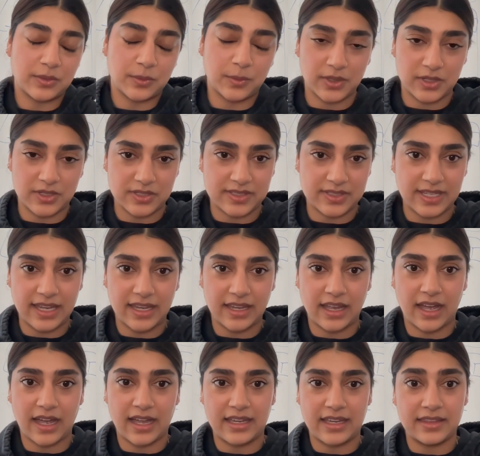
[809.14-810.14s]
the words
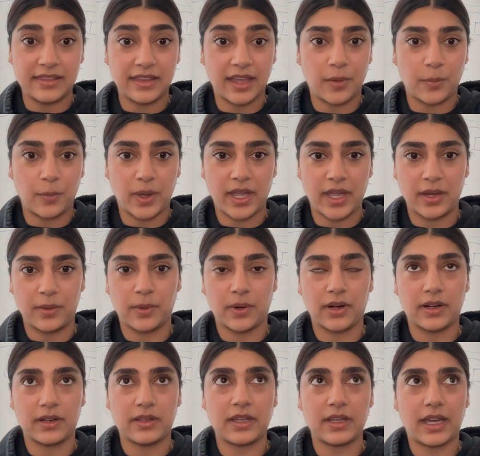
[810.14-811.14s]
AI in that way,
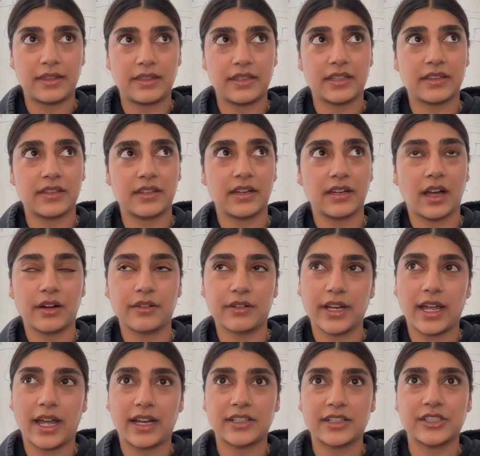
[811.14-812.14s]
where I think the gut
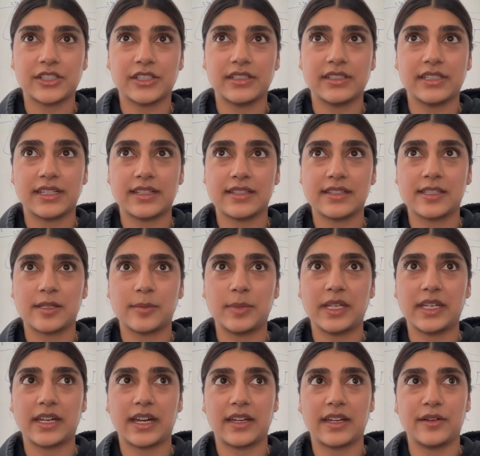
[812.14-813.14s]
reaction tends to
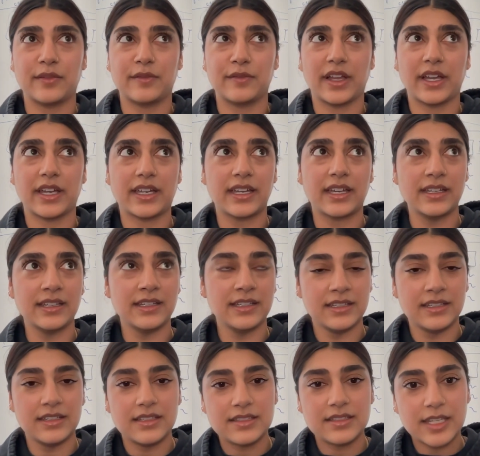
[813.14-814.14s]
be kind of
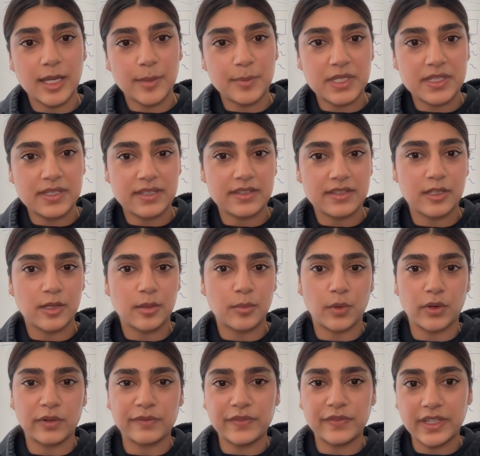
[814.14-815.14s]

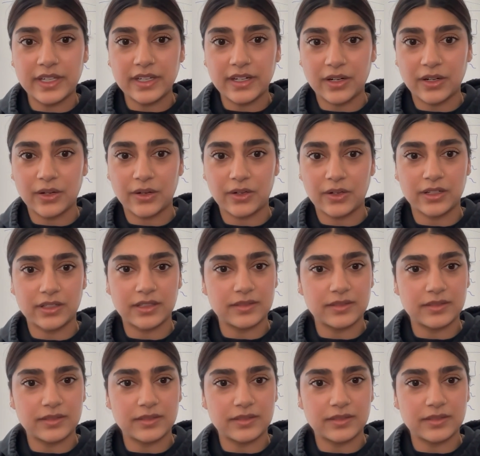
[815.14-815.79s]
skepticism or fear or,